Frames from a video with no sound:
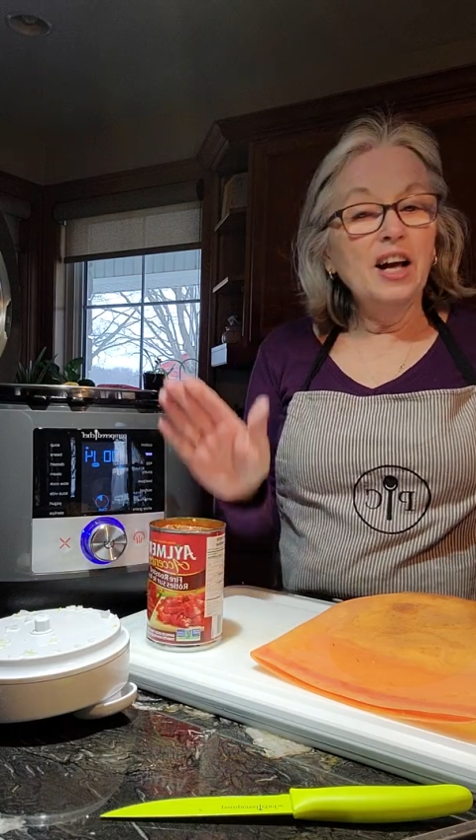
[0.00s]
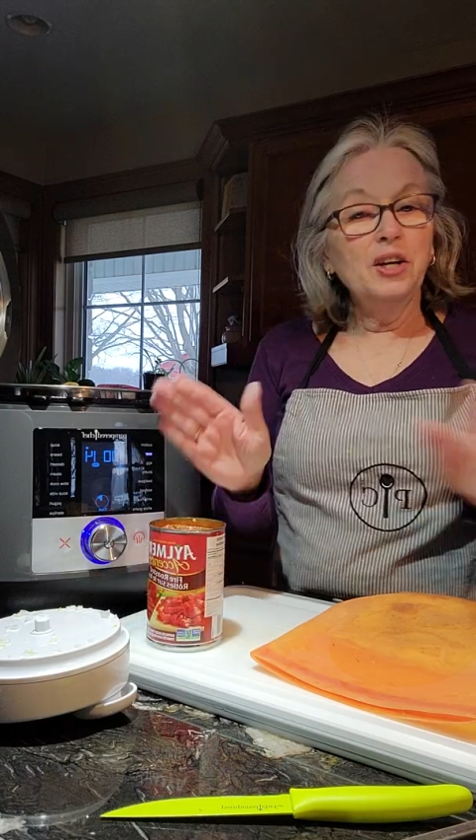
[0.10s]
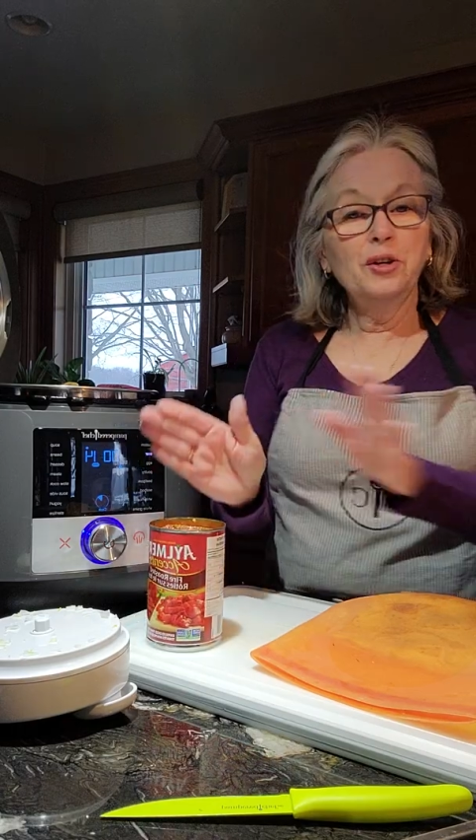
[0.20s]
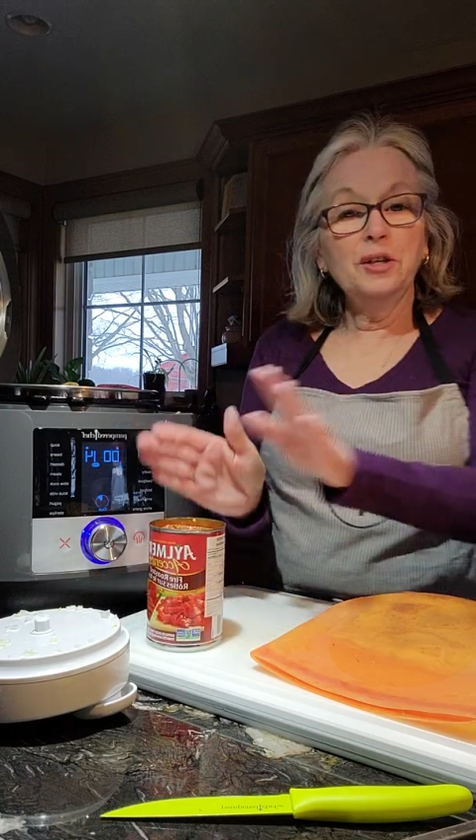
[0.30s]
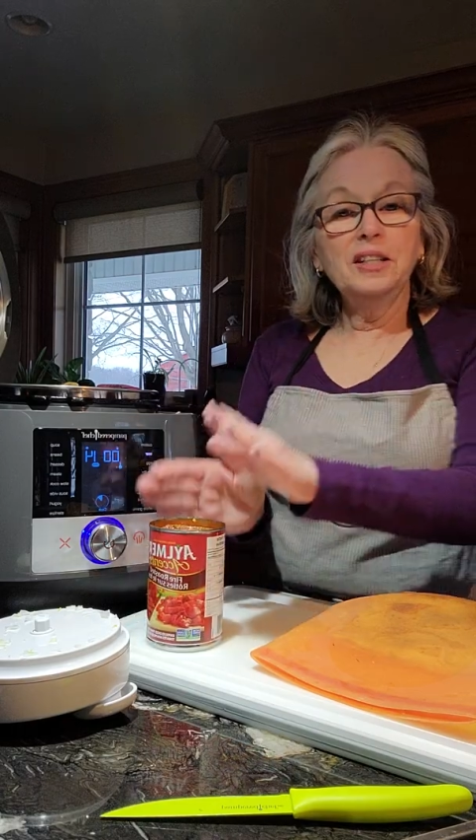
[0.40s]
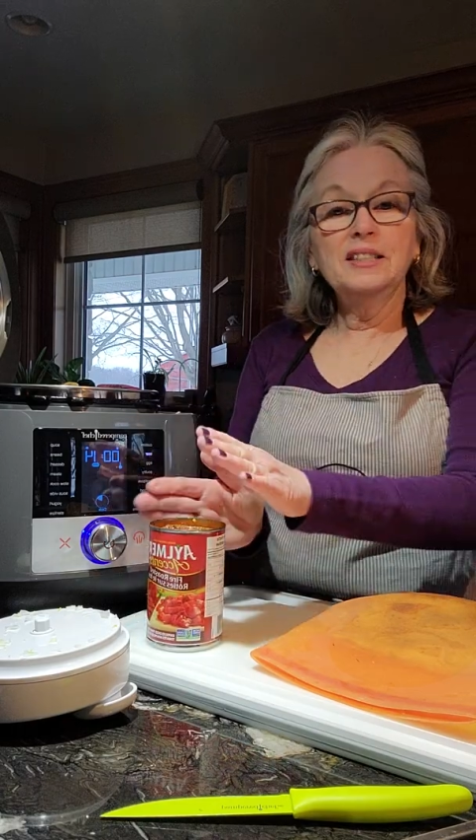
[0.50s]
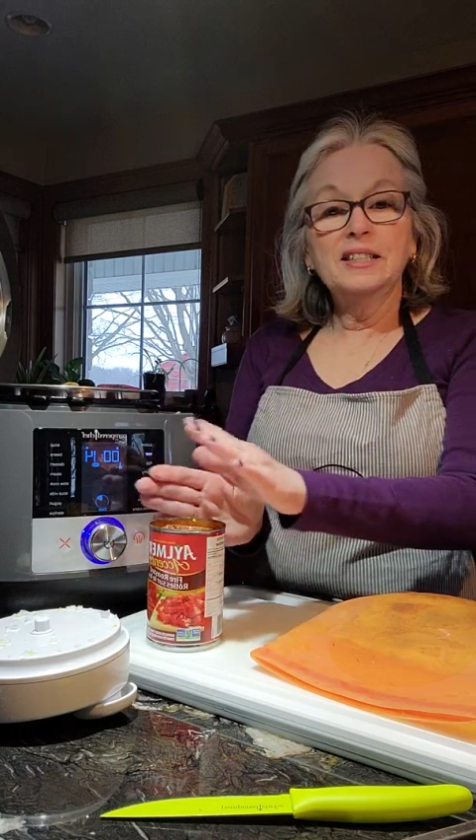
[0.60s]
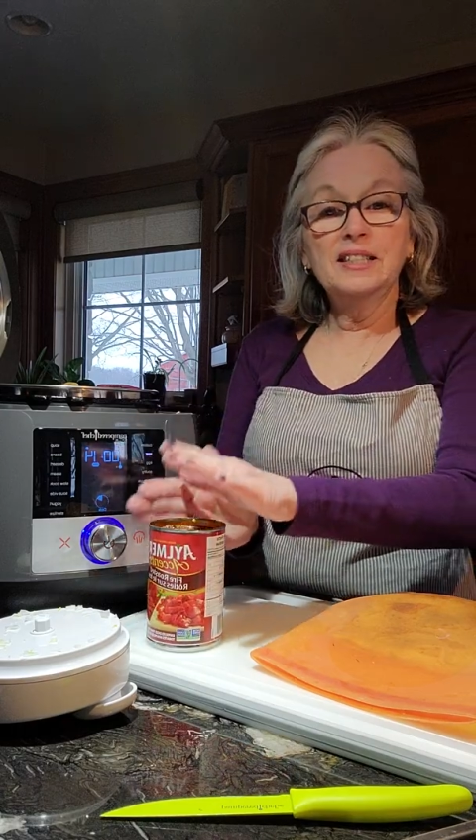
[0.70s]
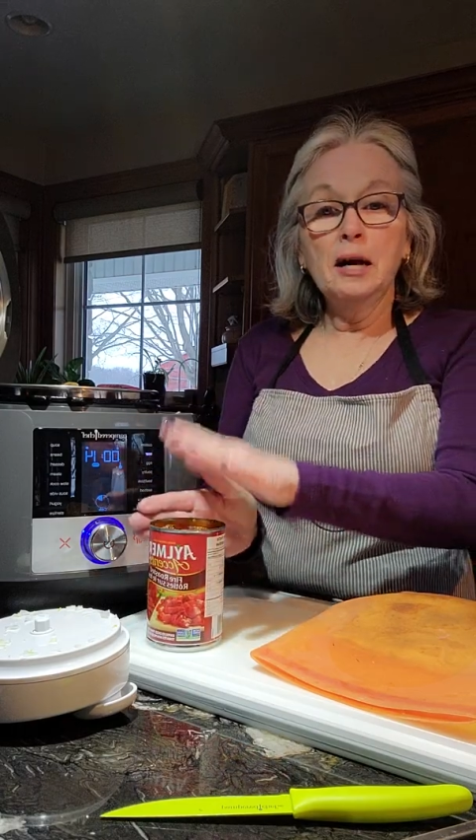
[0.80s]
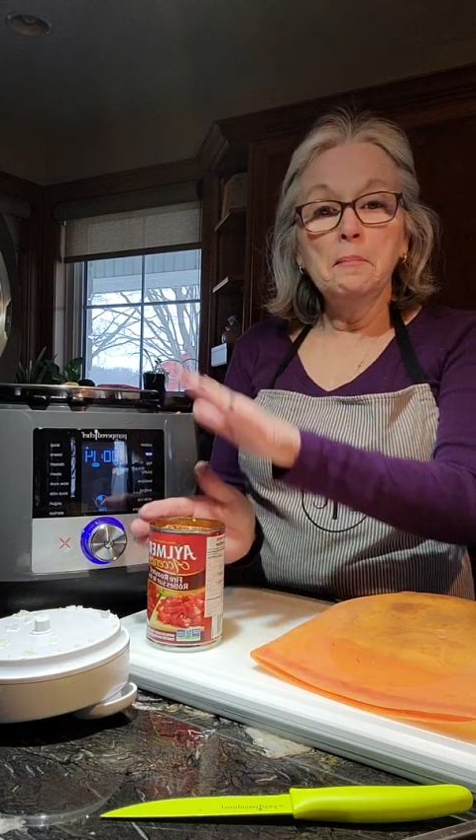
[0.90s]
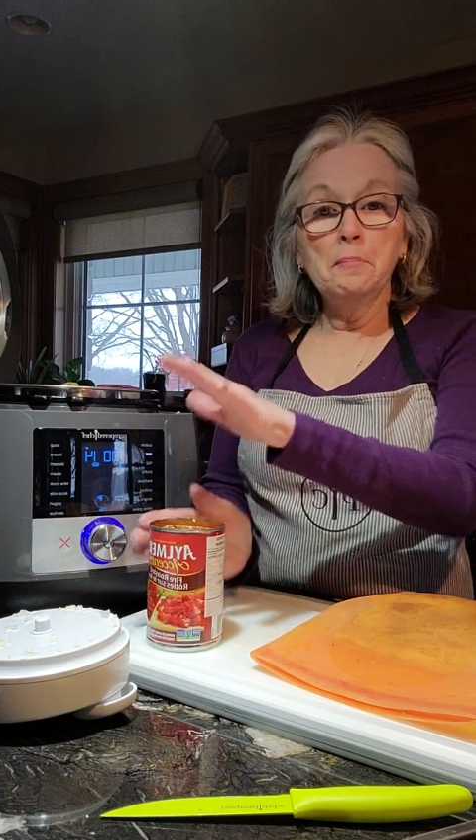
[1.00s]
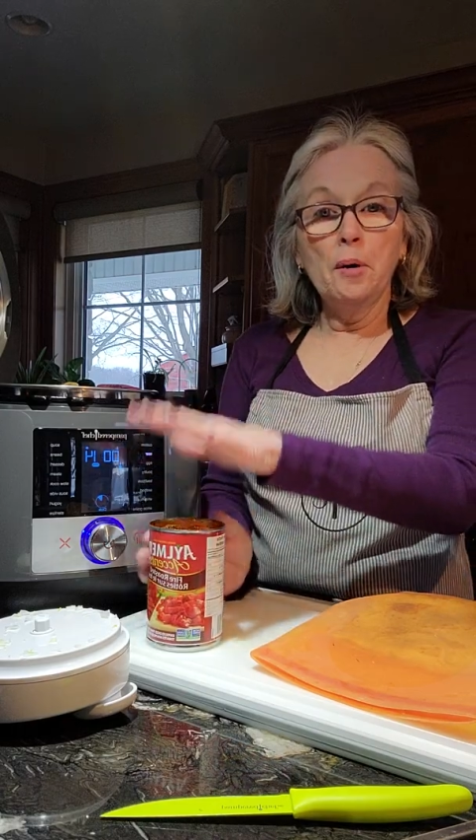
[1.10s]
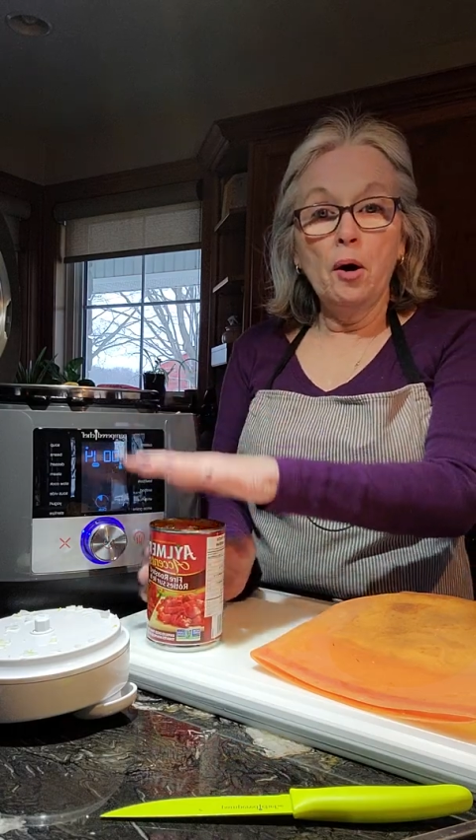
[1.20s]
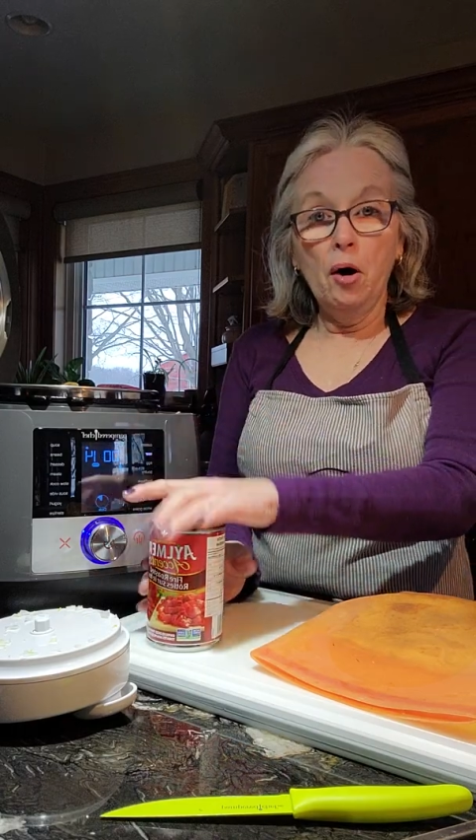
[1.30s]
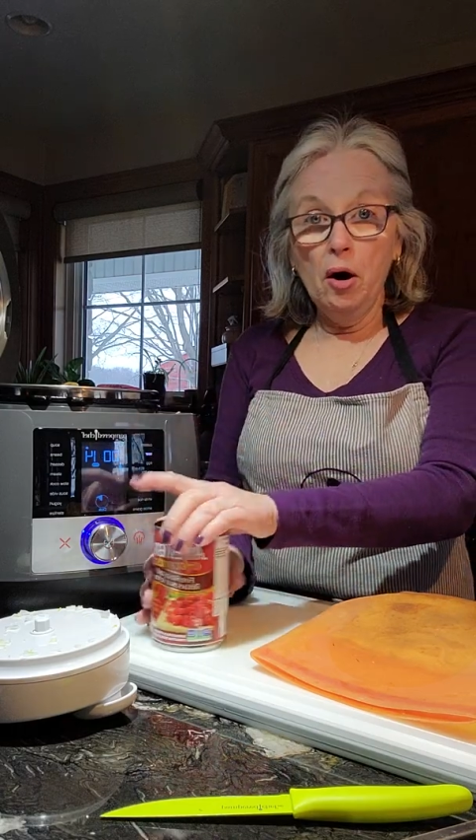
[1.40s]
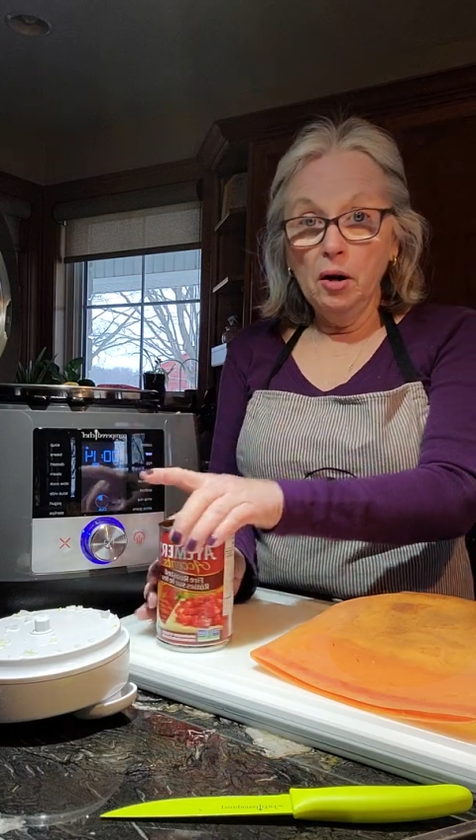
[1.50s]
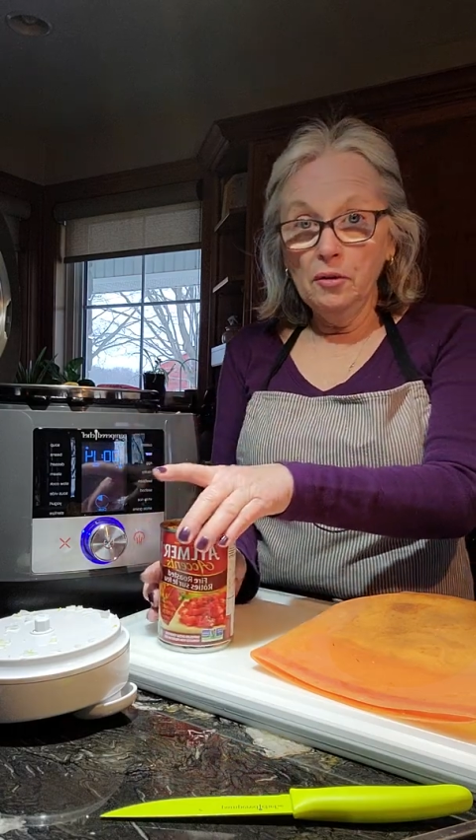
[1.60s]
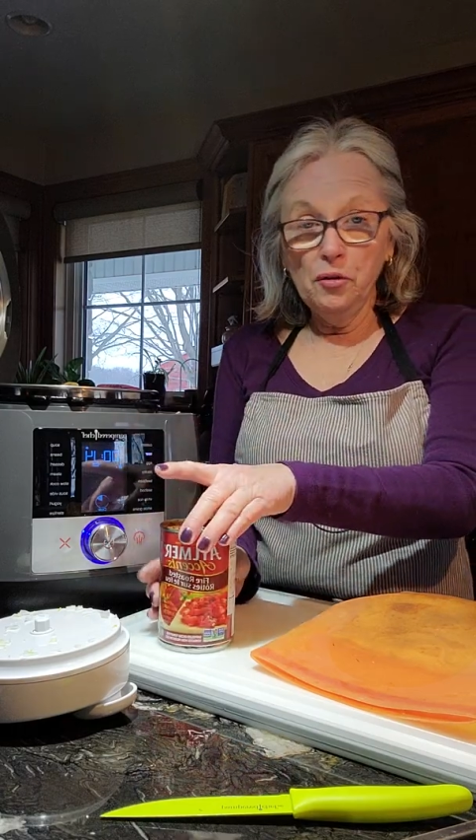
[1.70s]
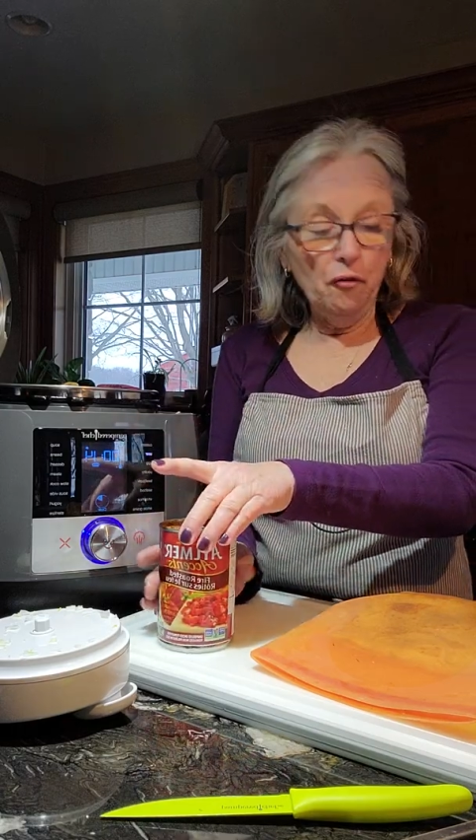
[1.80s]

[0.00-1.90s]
You're going to dump all of the